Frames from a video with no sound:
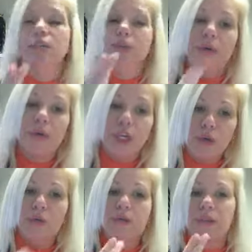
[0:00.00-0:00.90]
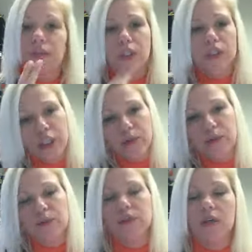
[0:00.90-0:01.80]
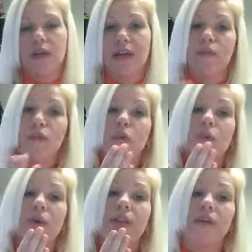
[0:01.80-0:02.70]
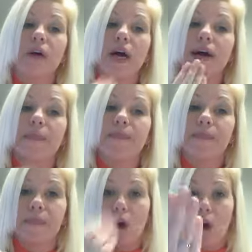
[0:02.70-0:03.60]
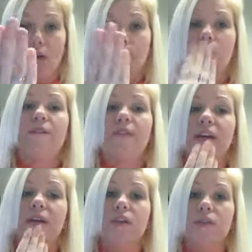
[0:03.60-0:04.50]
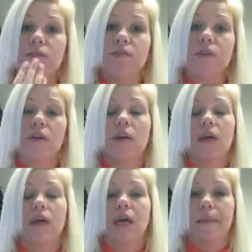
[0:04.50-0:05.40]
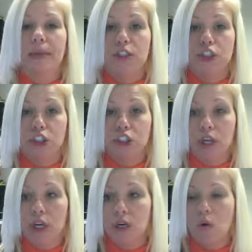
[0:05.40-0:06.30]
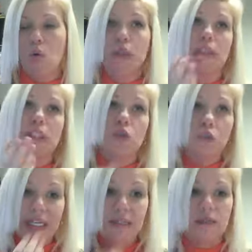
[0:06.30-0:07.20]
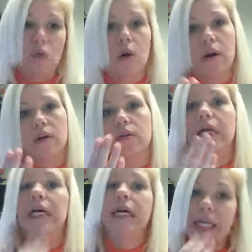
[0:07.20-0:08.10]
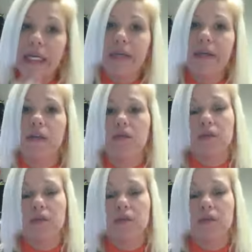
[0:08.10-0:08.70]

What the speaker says: So cute, cute. If you do it with all 4 fingers, it means sugar or sweet or honey.